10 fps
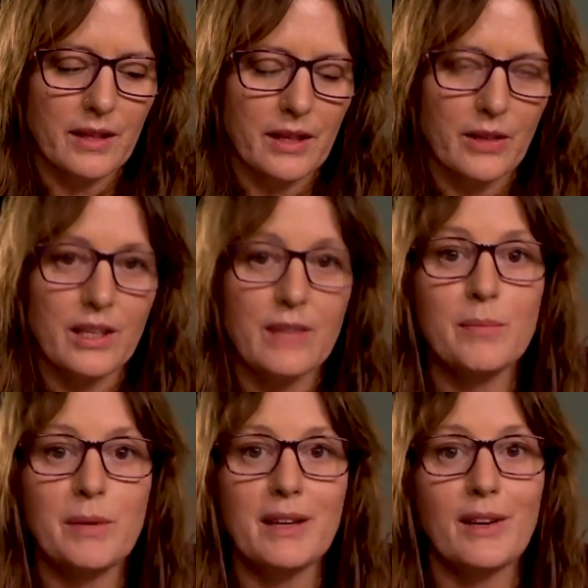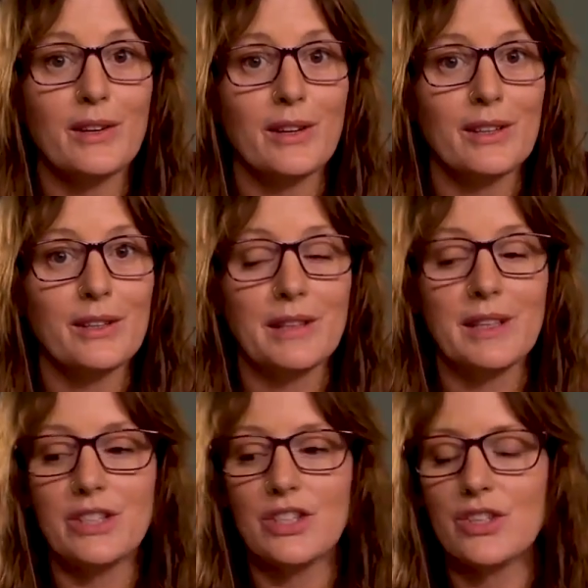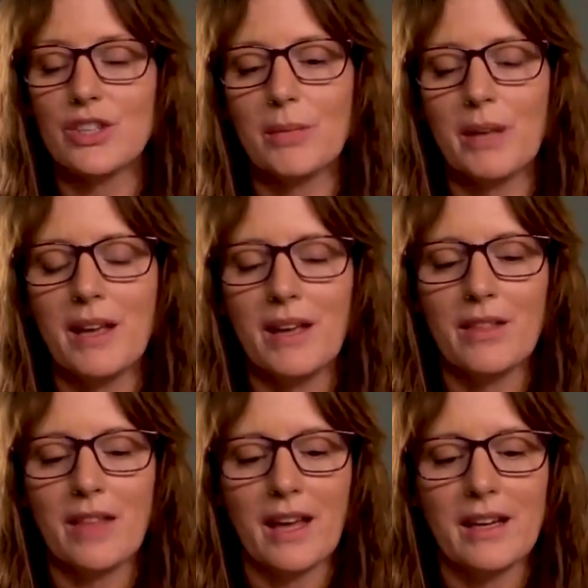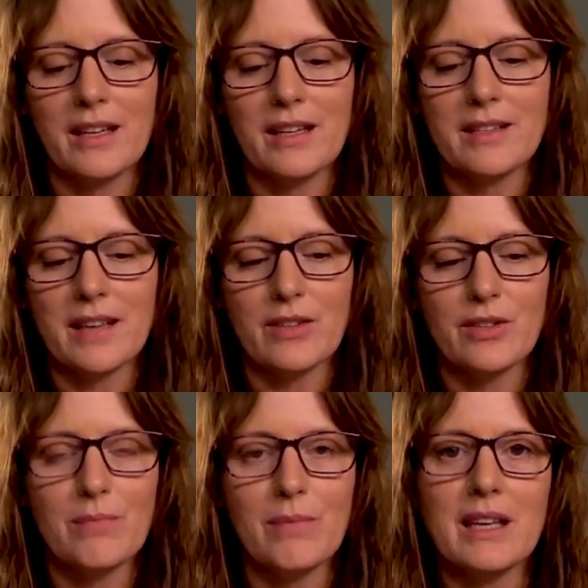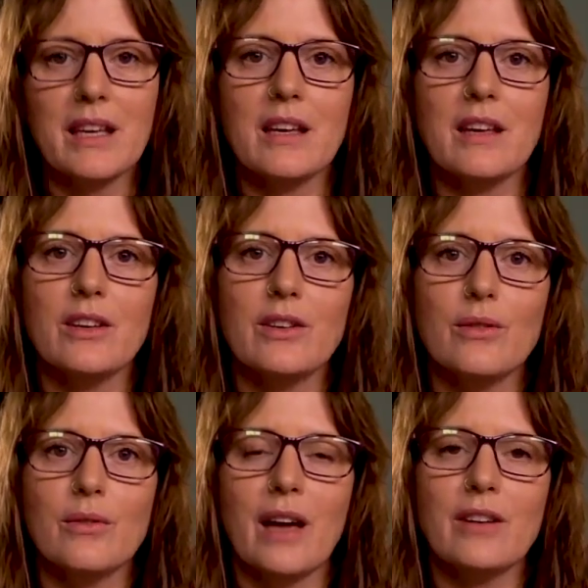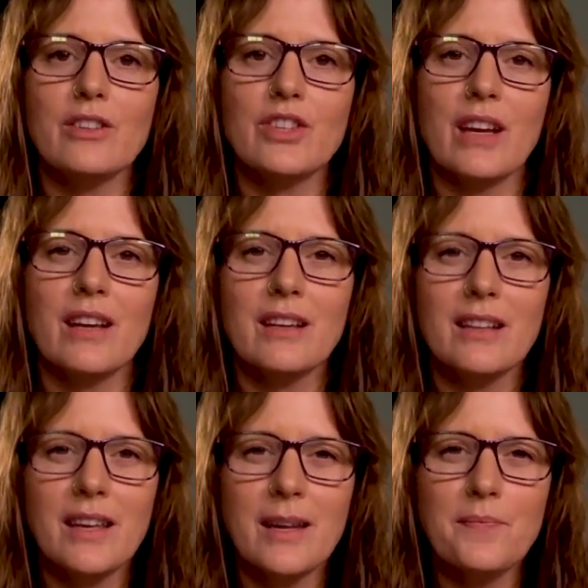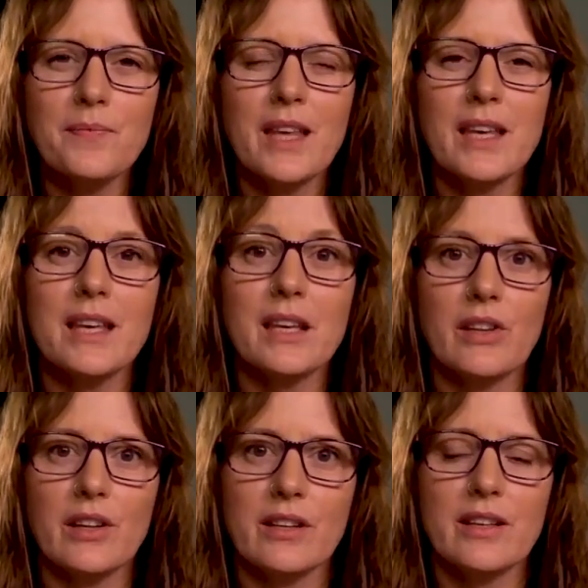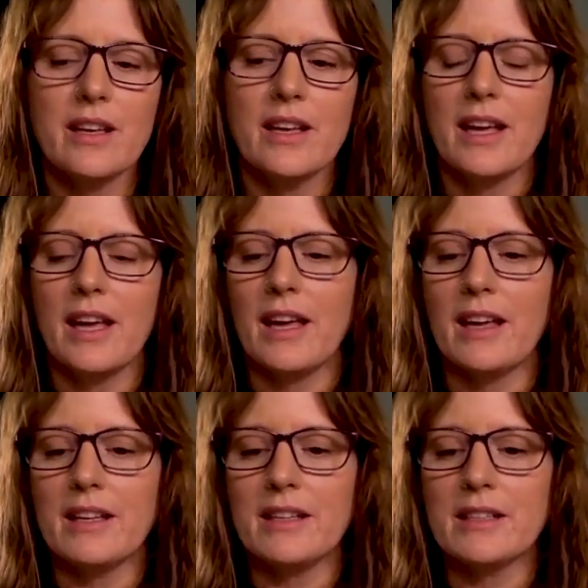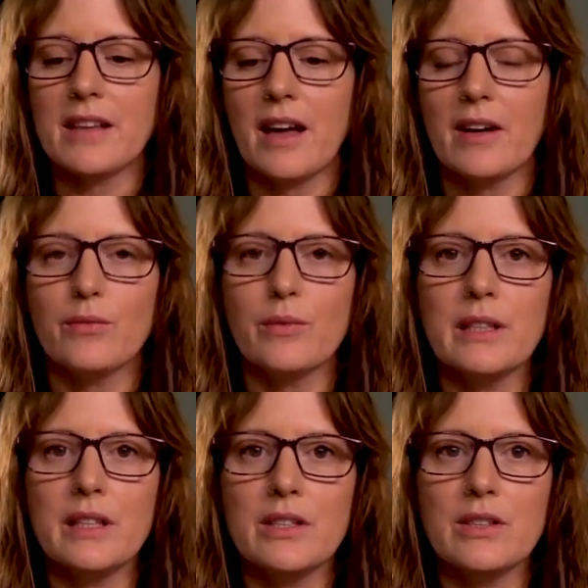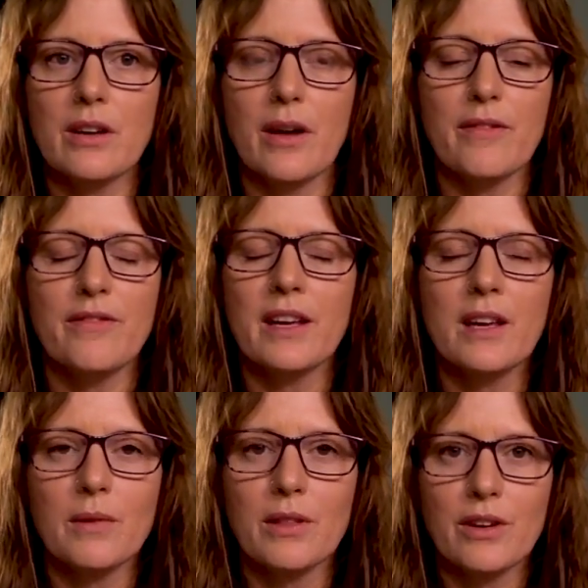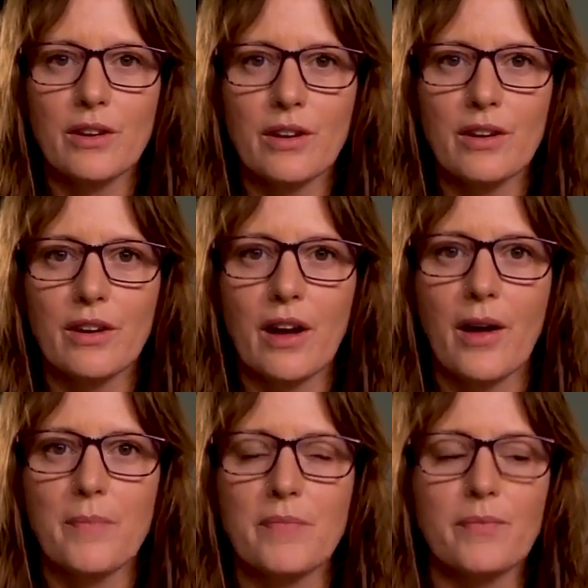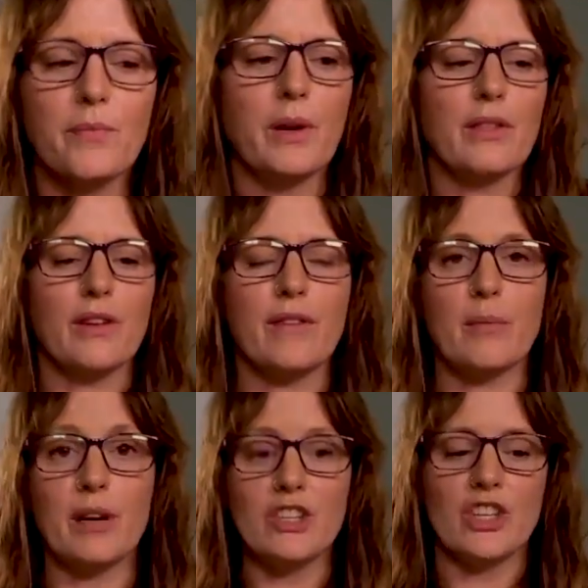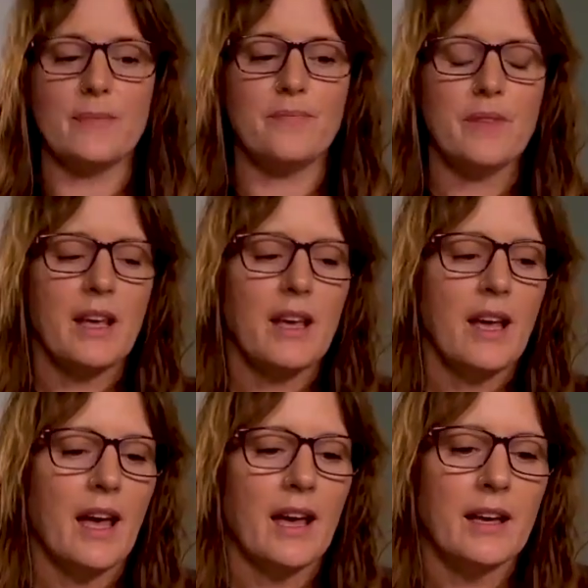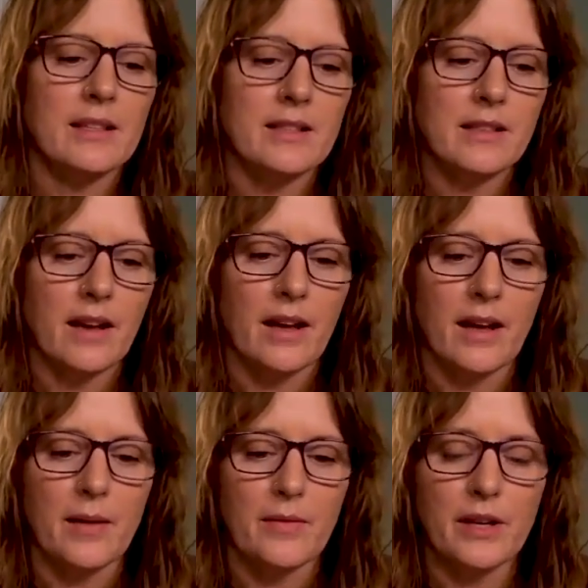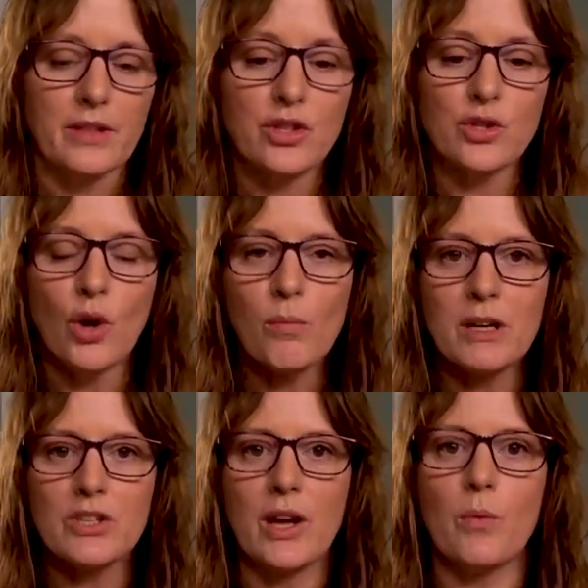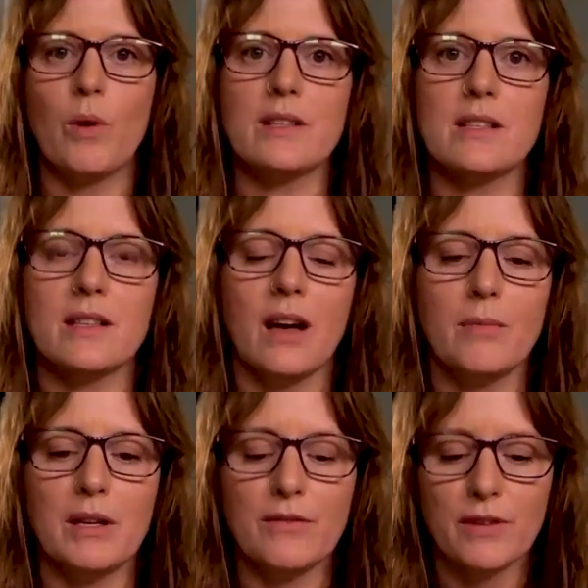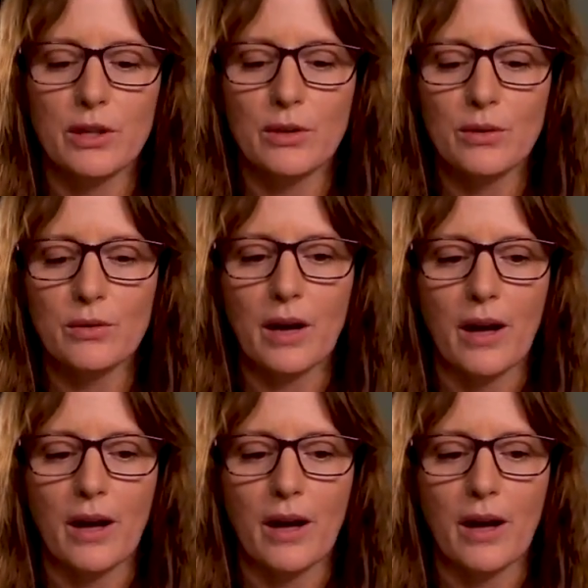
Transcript: it could even be a current relationship that is actually making you energetically ill and really fucking with your vibration. And there's so much that wants to come in for you